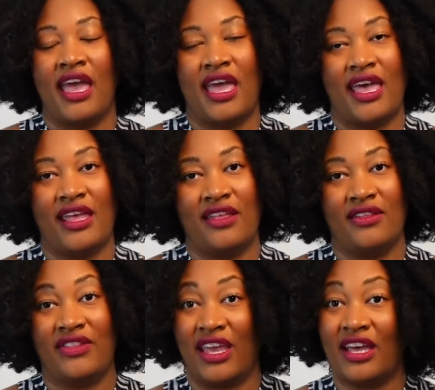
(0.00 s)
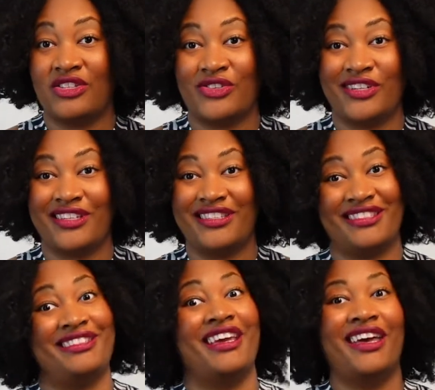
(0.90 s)
And the answer
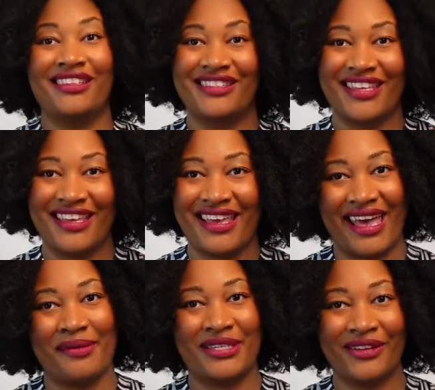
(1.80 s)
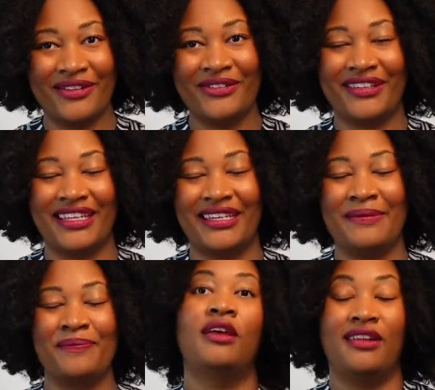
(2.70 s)
is yes, absolutely.